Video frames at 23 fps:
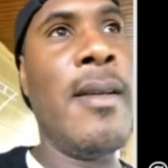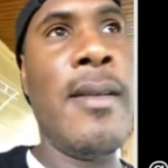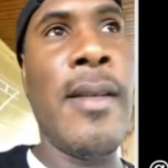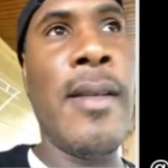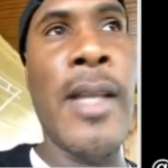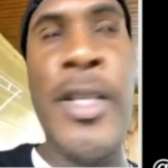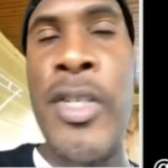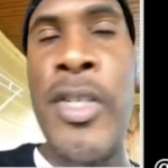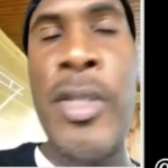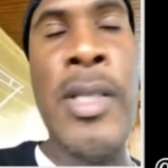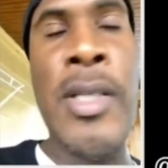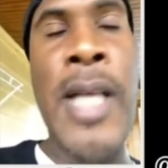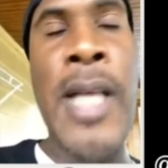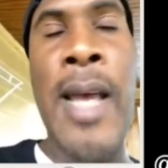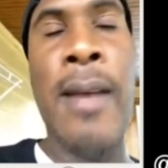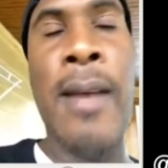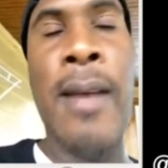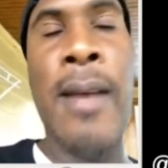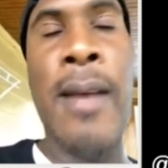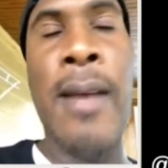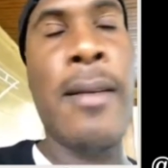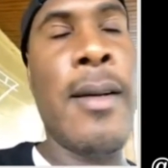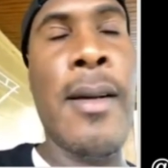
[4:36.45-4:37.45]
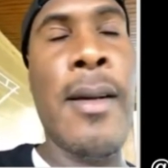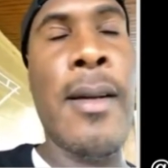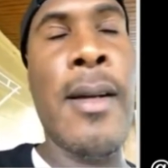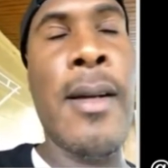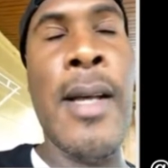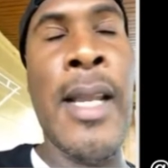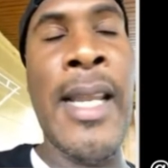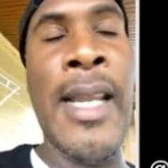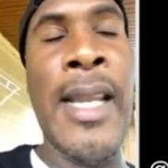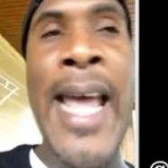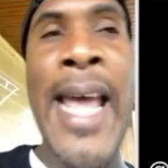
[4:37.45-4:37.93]
It just like
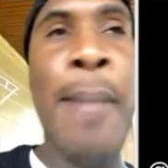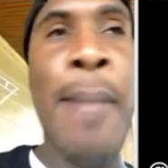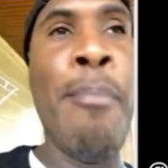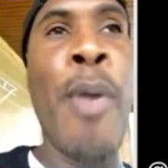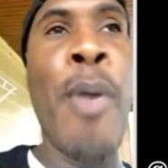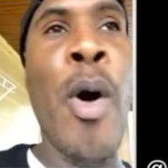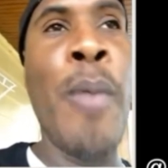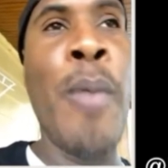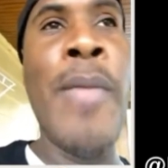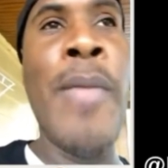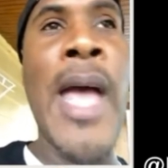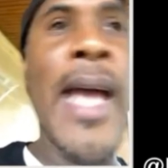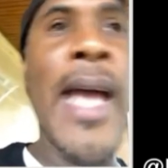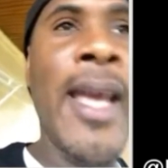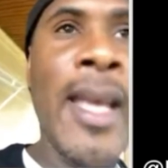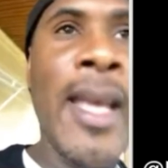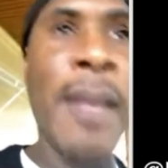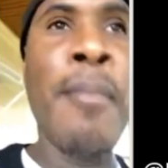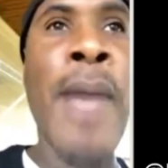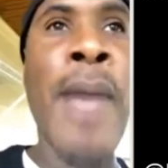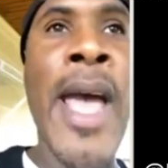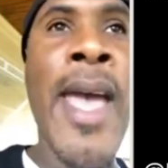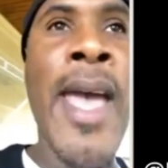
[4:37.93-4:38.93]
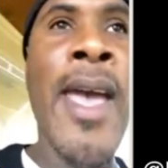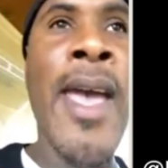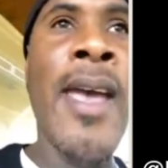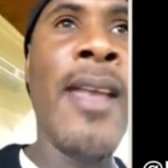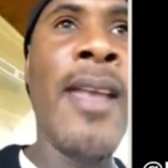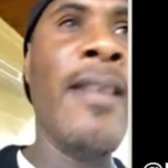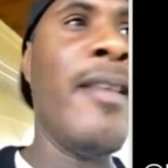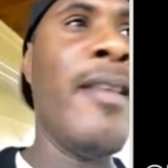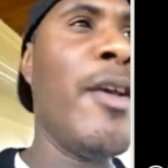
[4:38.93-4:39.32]
a light bulb that hit my head.